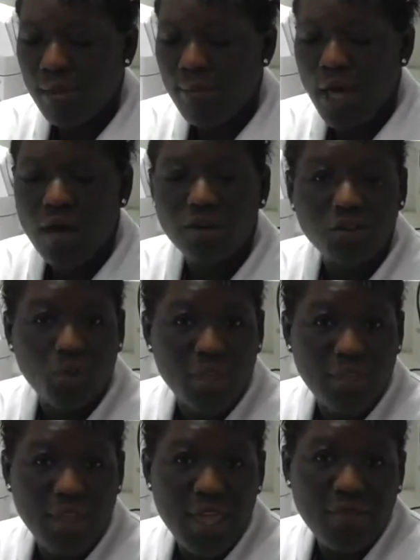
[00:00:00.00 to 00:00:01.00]
are marked
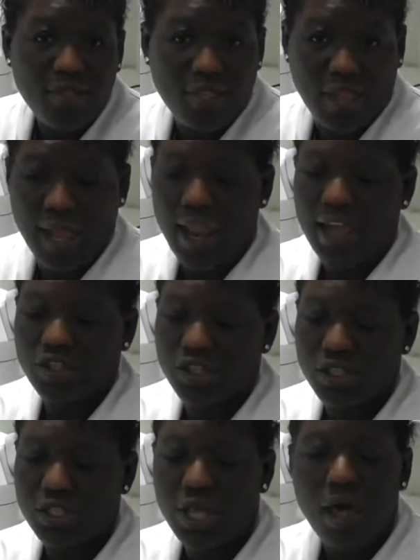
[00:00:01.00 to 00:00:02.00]
within the
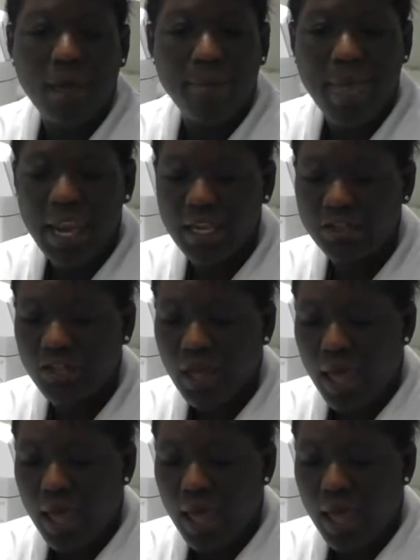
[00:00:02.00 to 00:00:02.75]
collections that I manage